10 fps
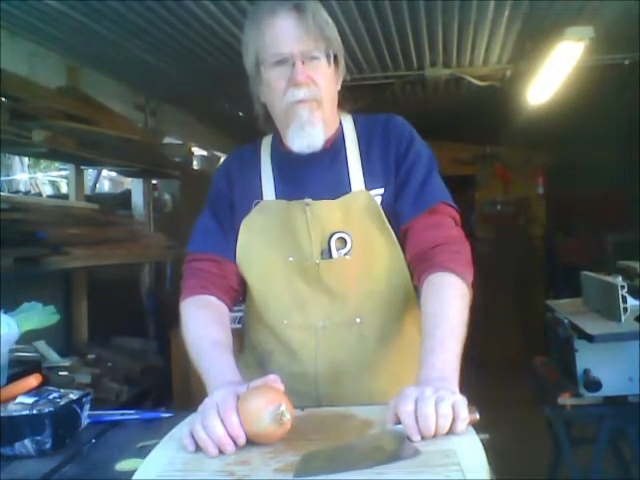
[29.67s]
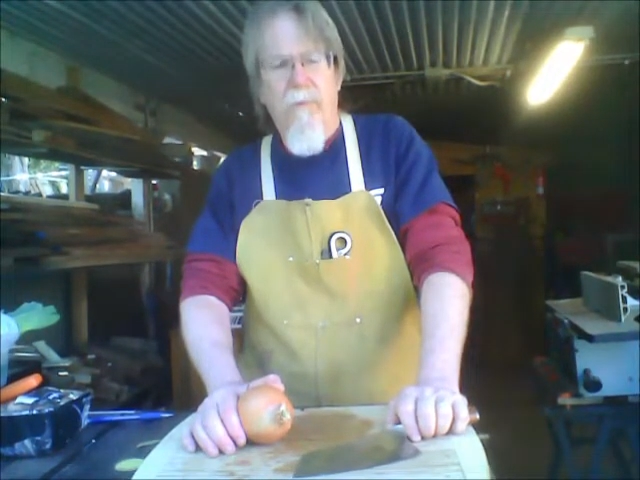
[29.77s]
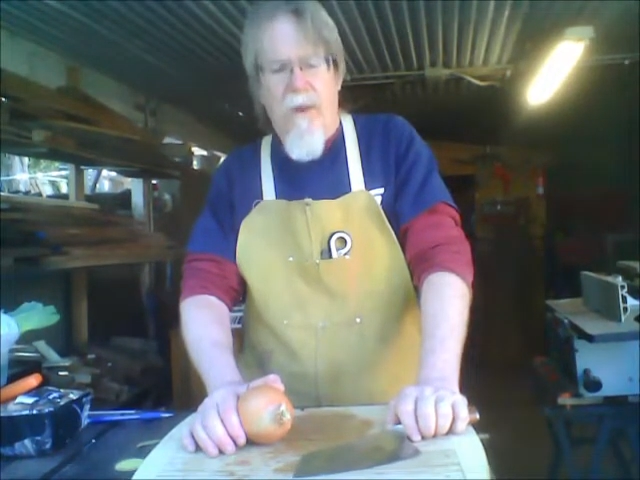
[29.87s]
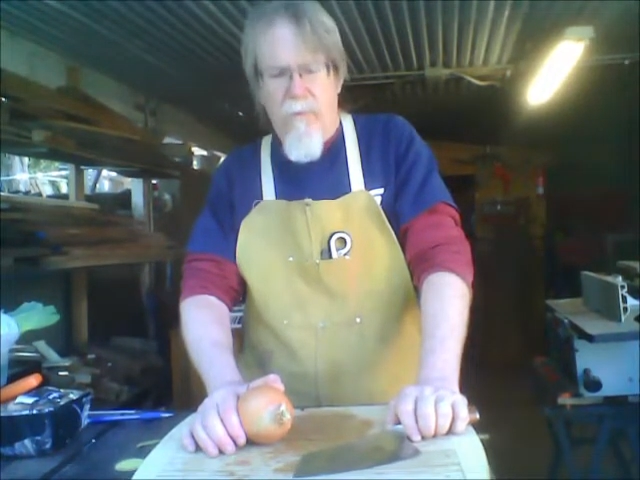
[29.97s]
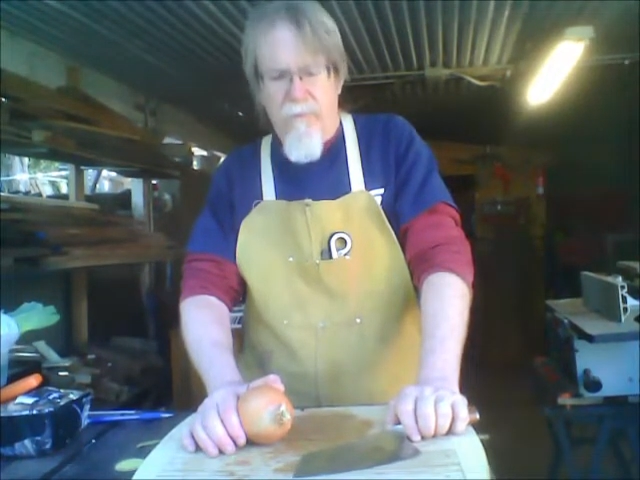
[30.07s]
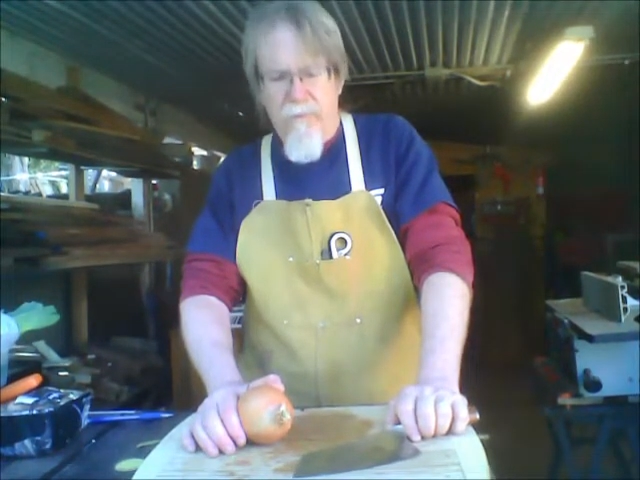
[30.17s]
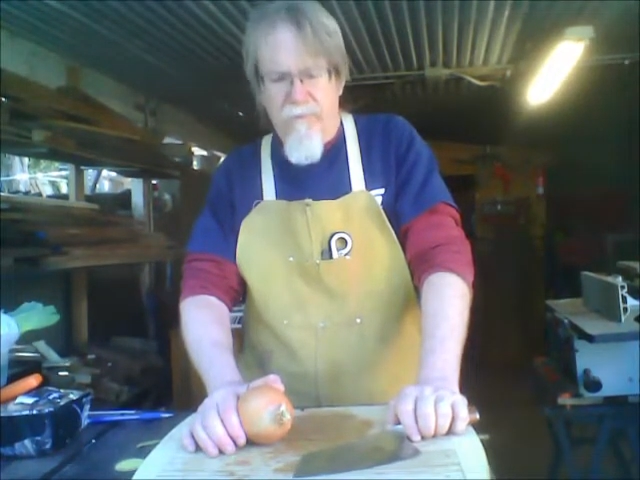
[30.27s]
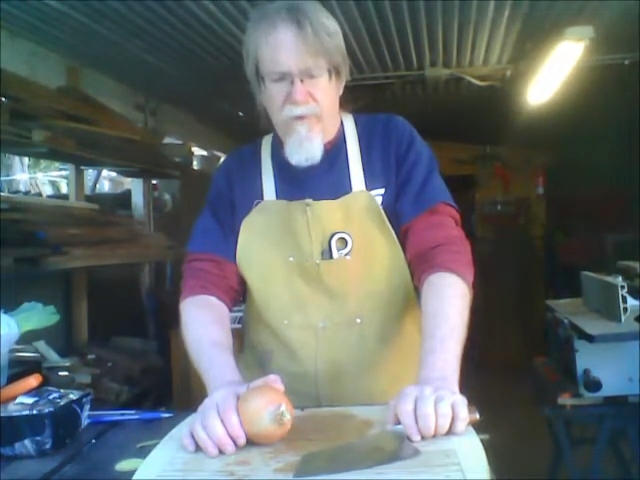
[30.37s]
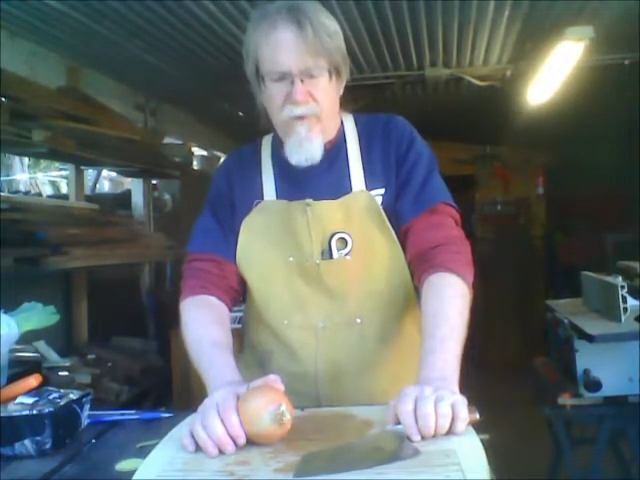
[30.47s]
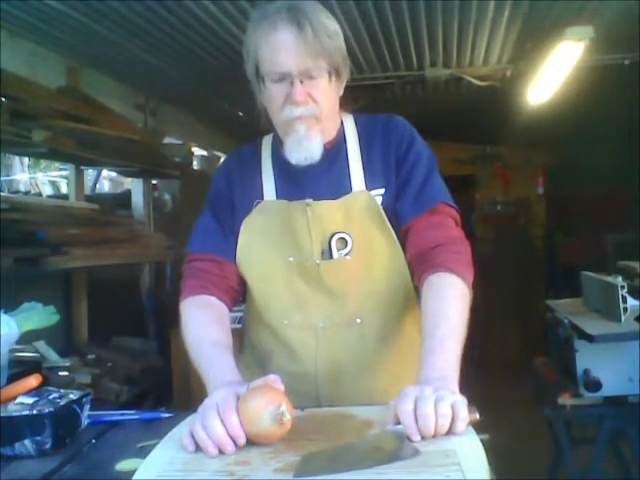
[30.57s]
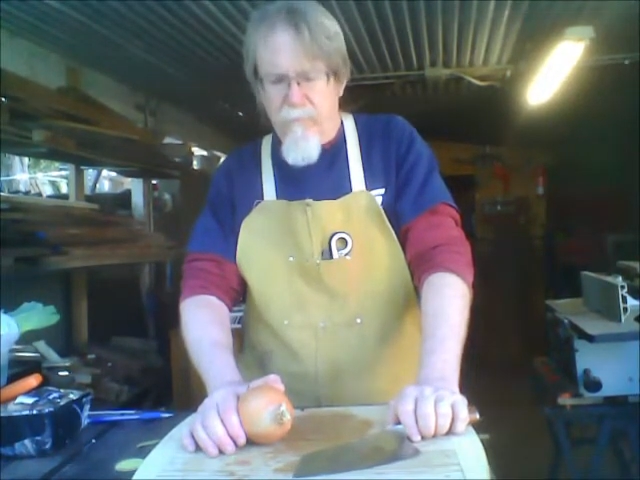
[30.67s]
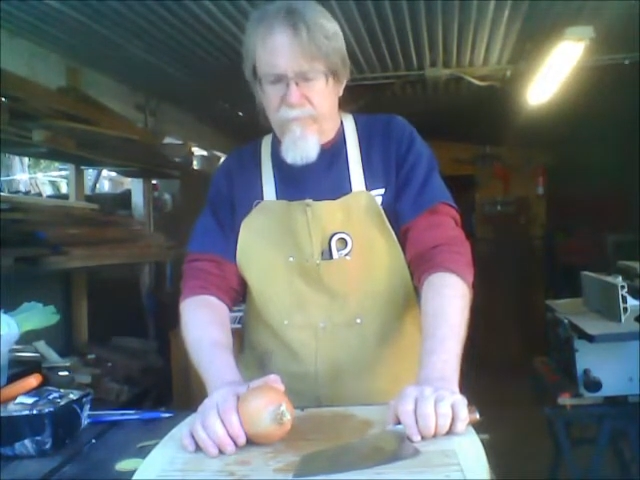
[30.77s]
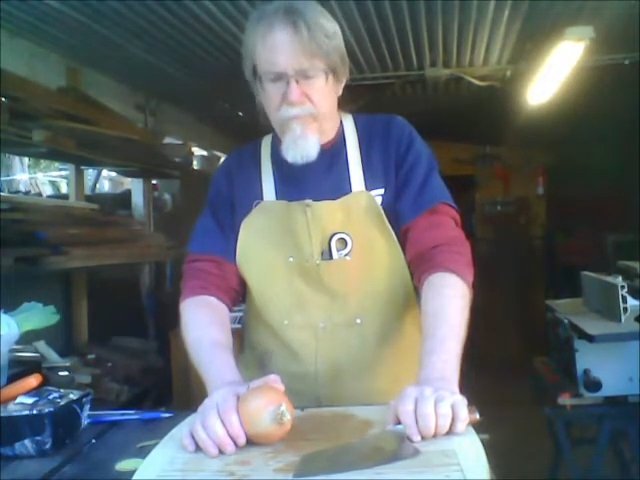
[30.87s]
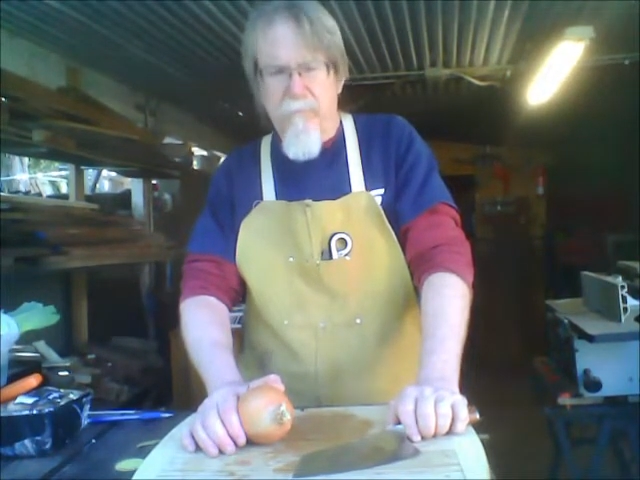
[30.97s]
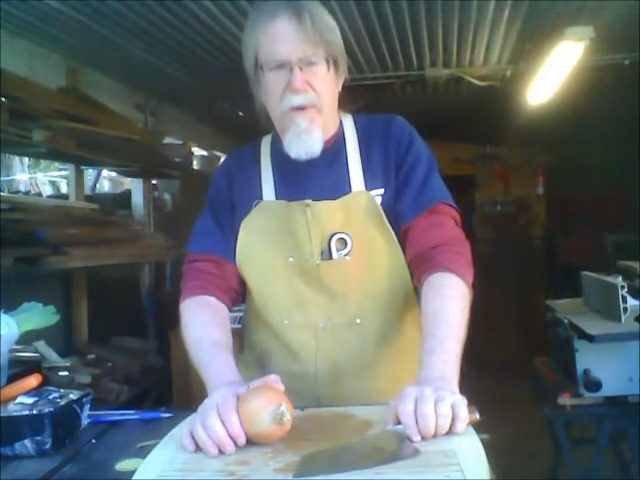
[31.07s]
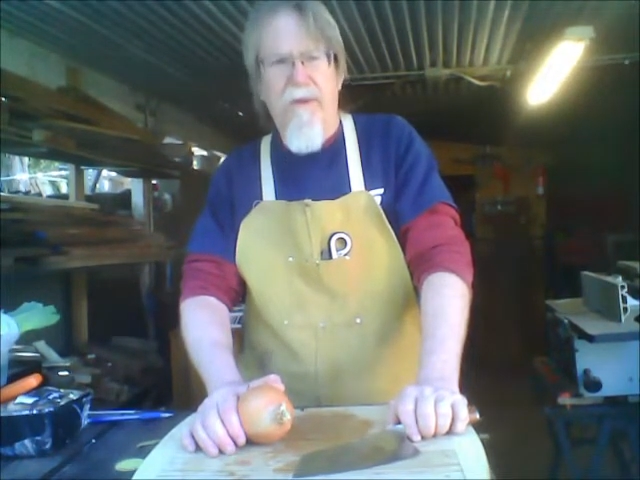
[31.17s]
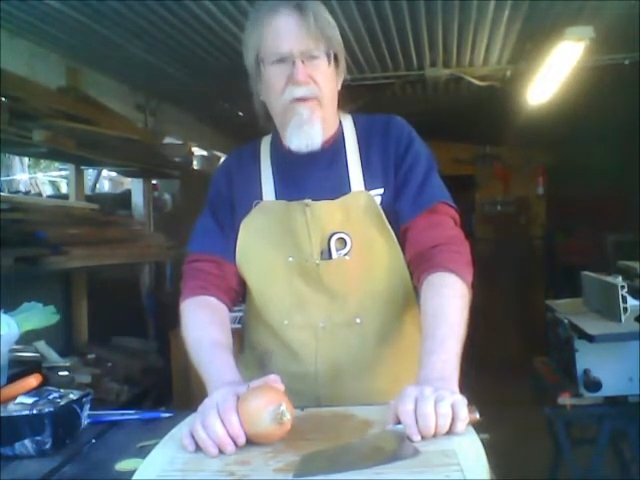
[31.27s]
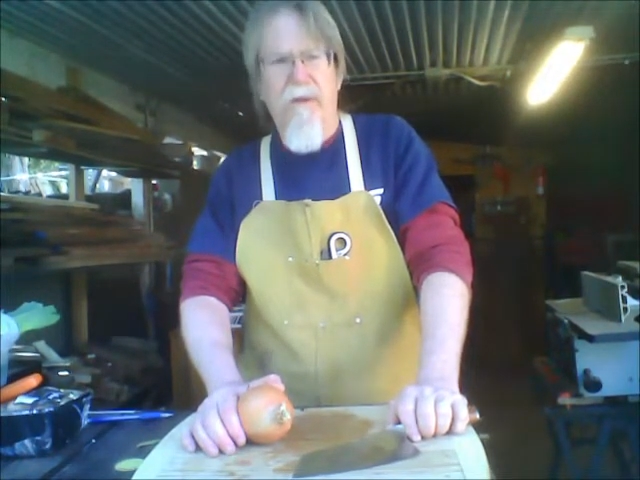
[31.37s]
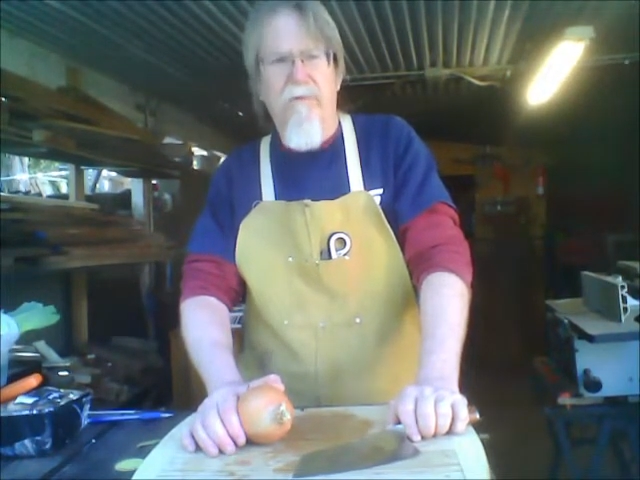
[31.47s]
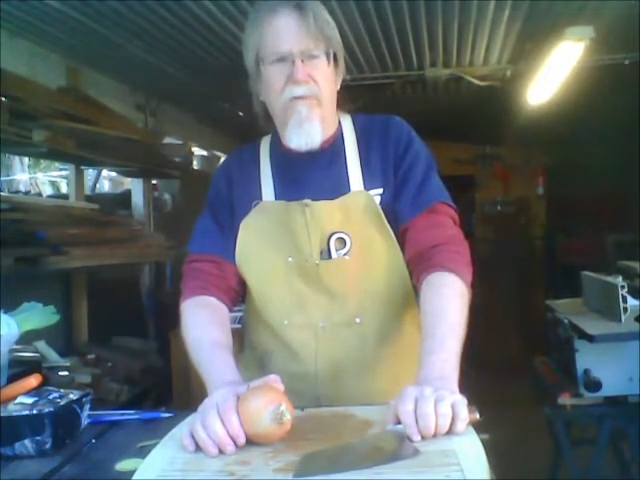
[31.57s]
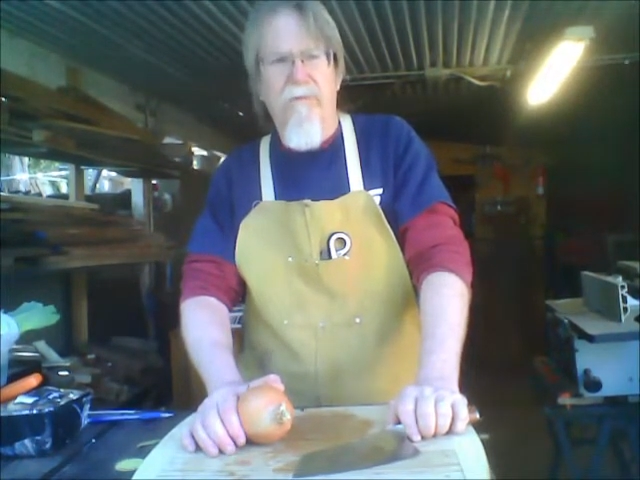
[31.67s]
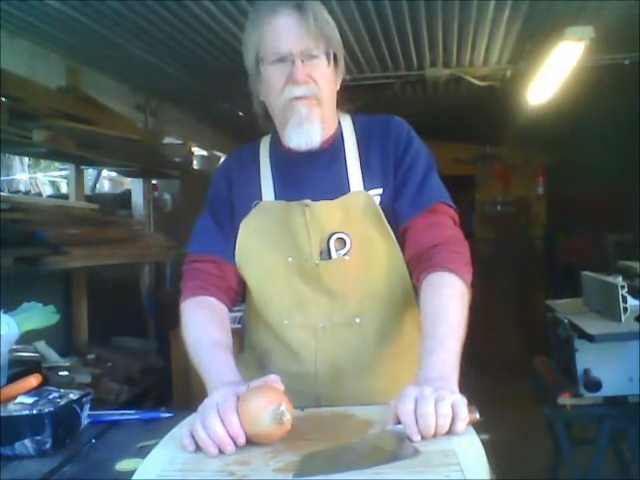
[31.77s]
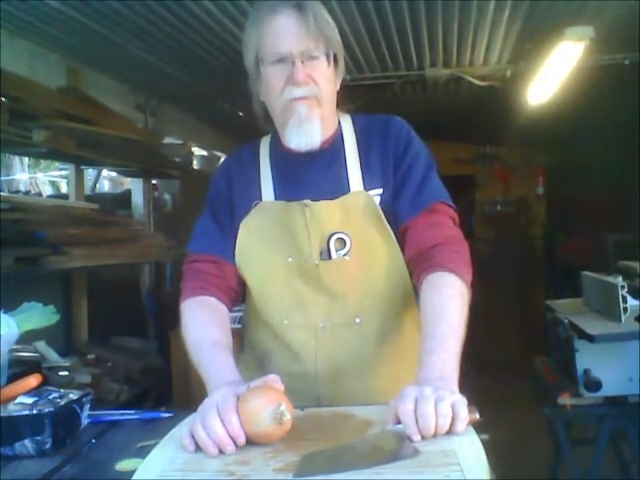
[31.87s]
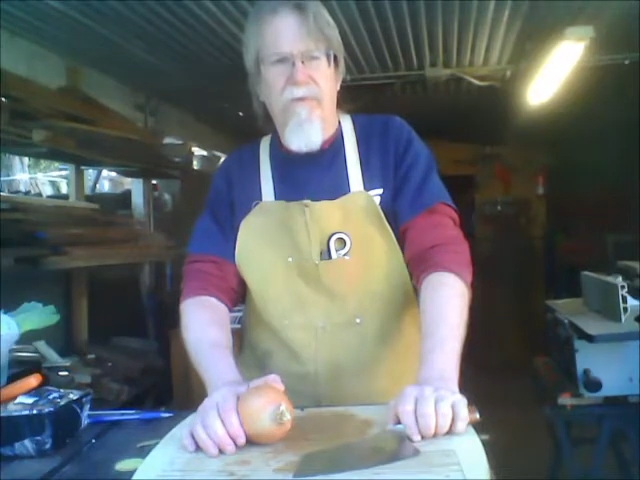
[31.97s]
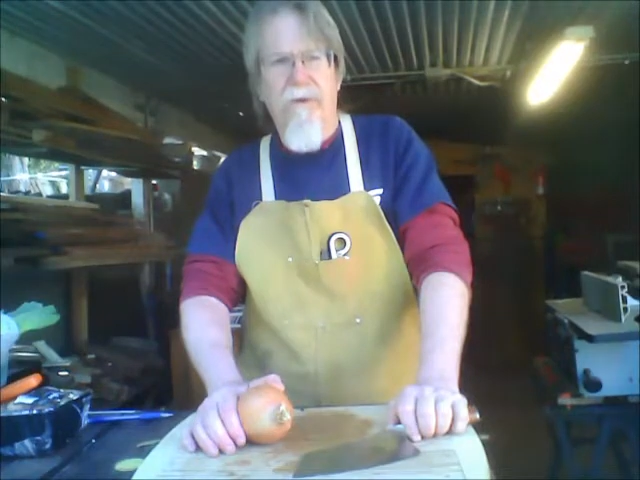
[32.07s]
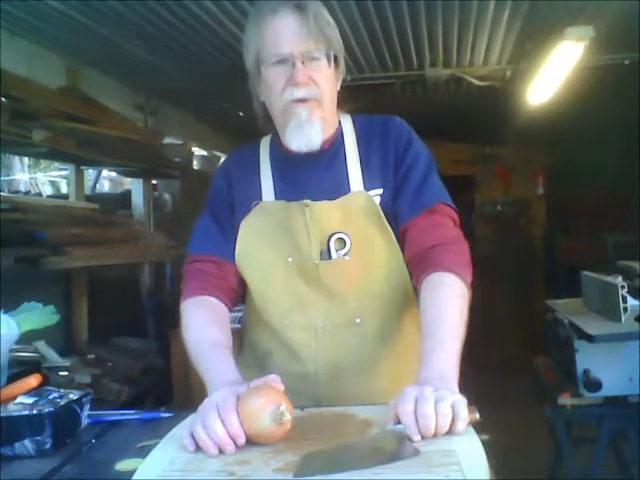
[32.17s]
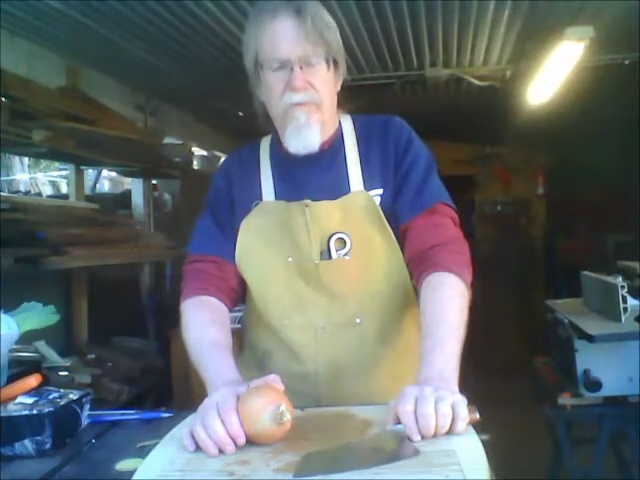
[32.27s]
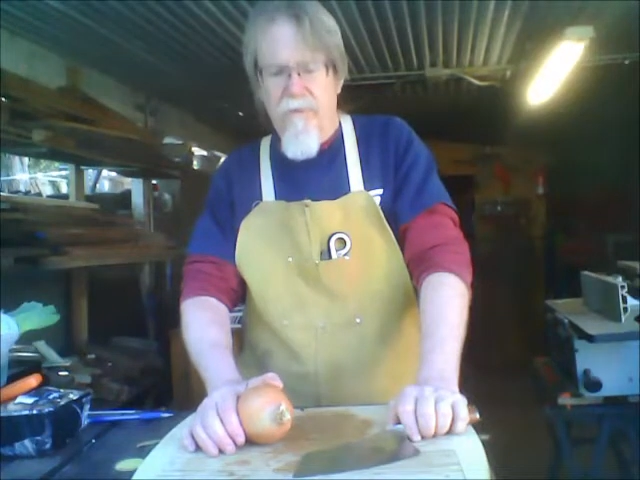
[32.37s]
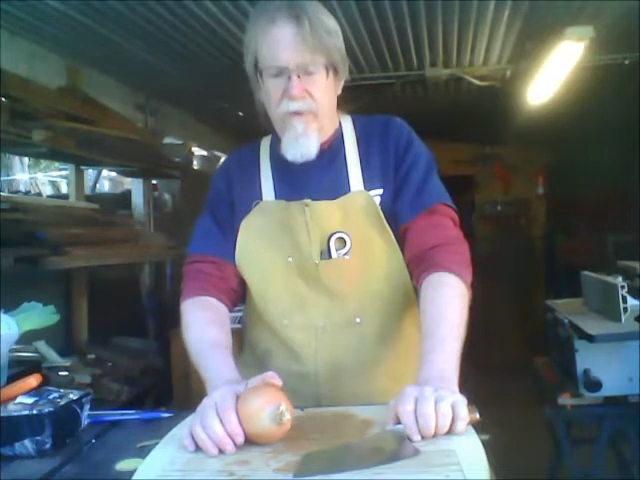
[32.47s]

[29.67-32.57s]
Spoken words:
and when you're done with some band-aids on your fingers.